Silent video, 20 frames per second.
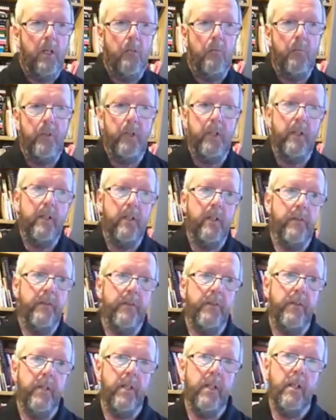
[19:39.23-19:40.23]
Britain is
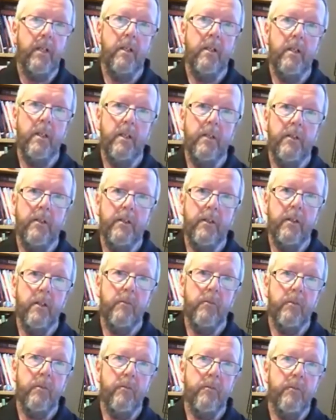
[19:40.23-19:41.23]
seen in
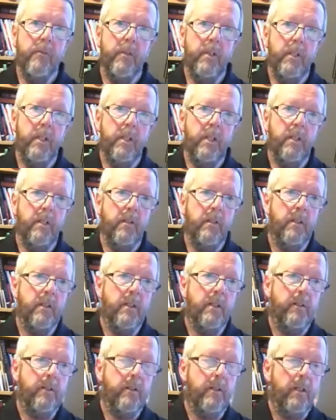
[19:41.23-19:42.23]
terms of the
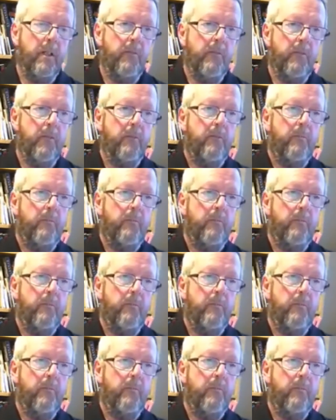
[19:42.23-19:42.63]
types of